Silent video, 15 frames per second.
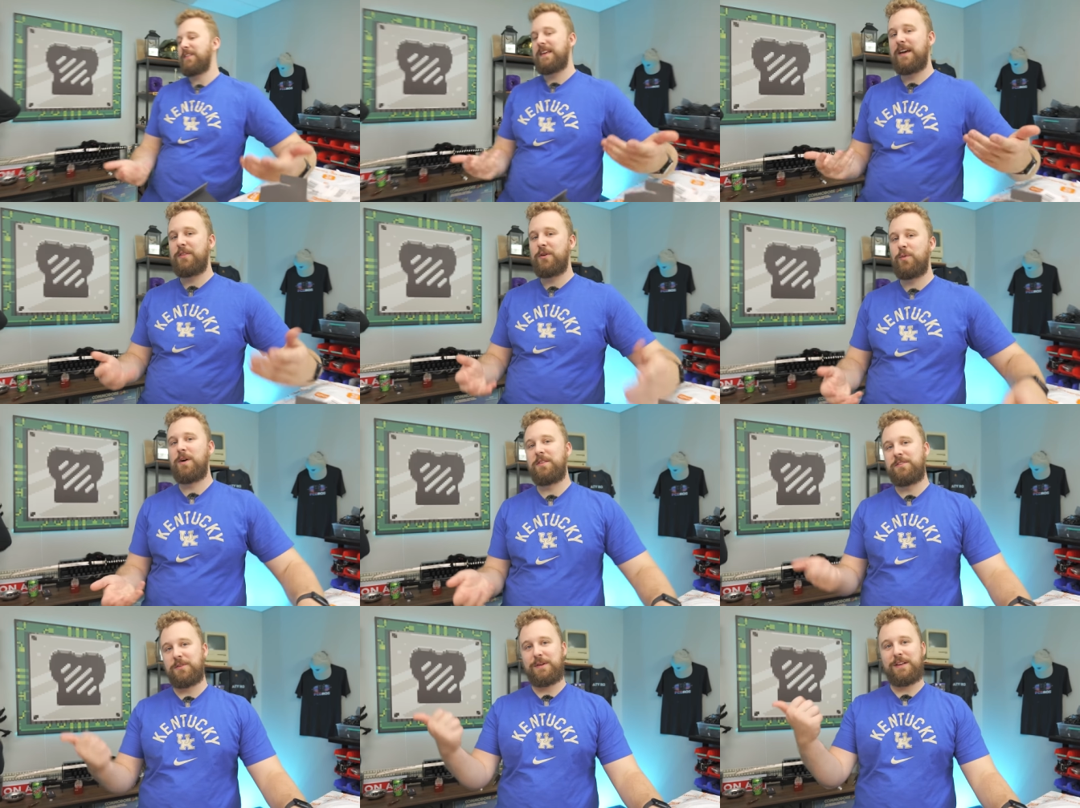on the other
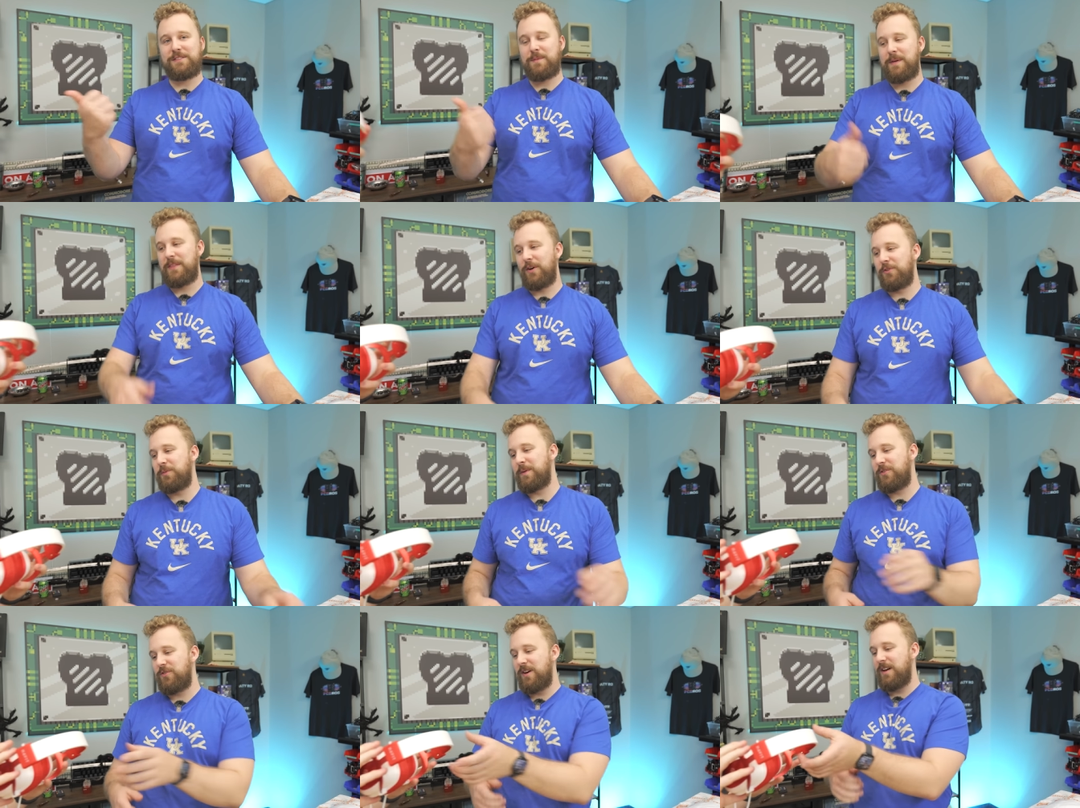one, so he's gonna be
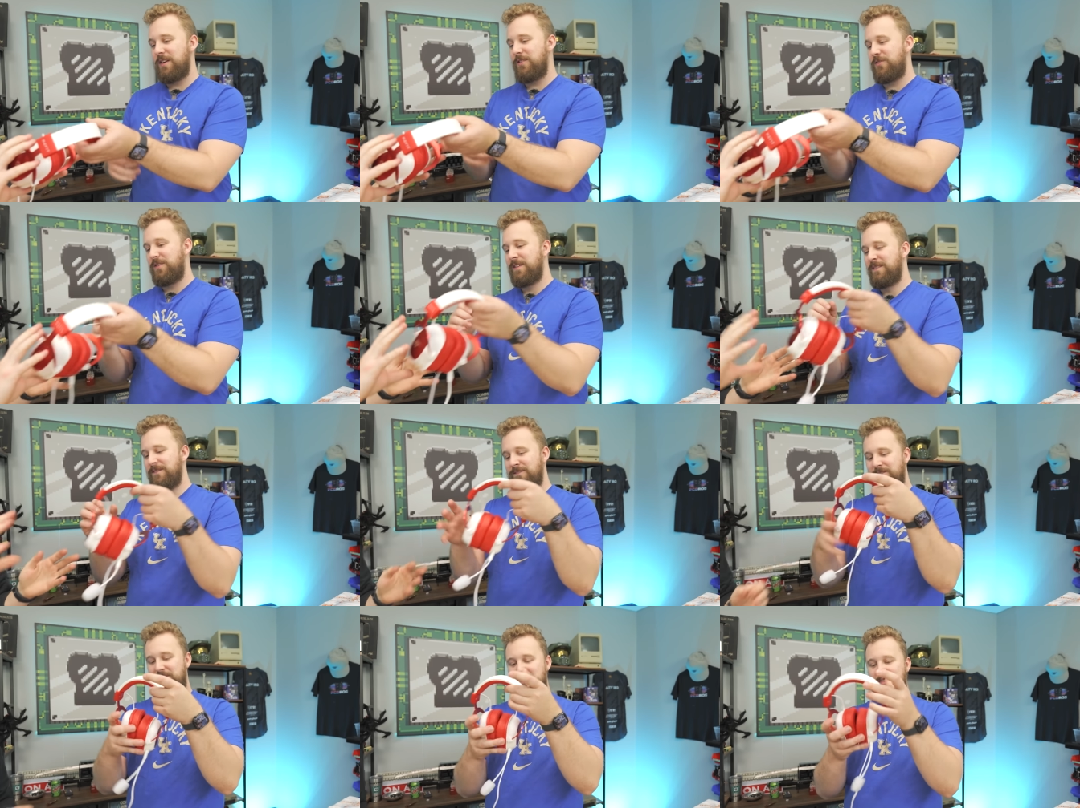ultimate judge.
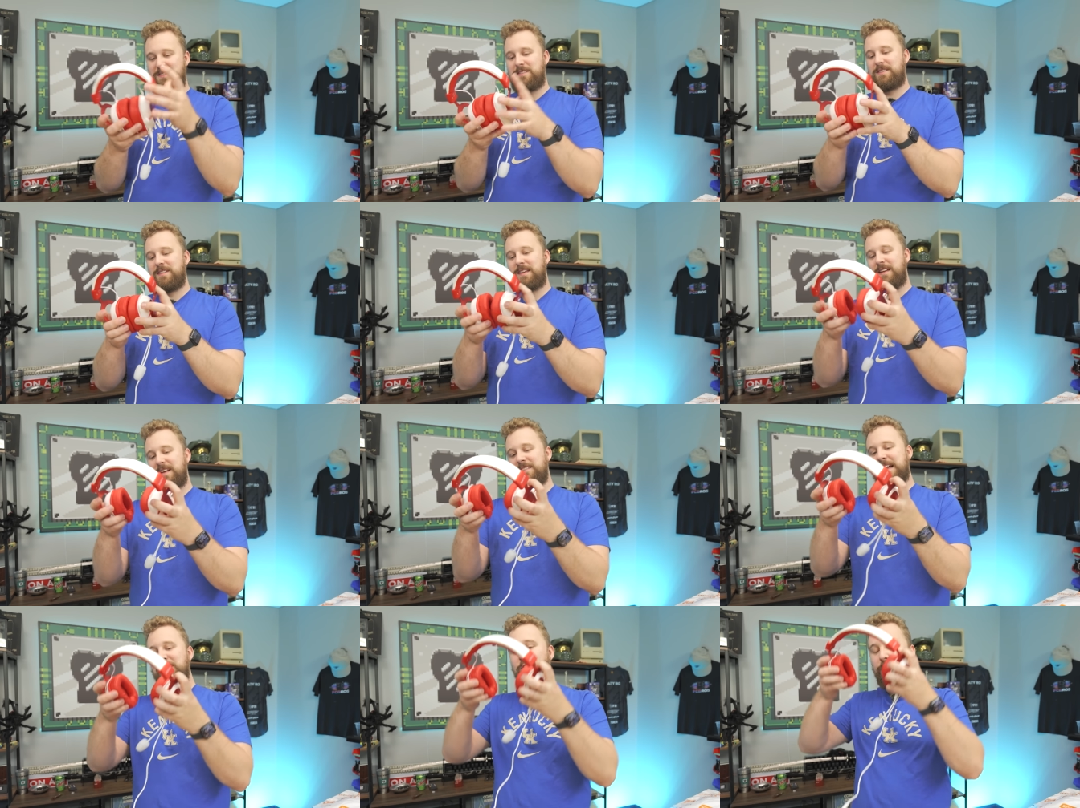Cancels. It really noise cancels.
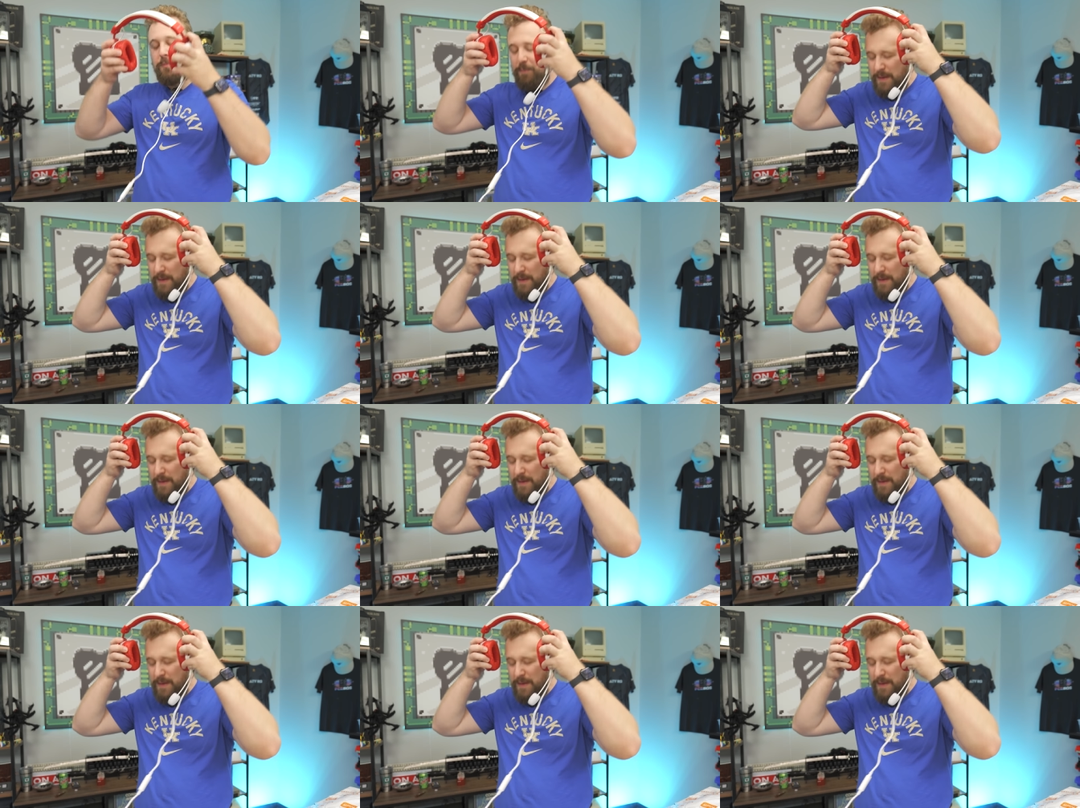It's got those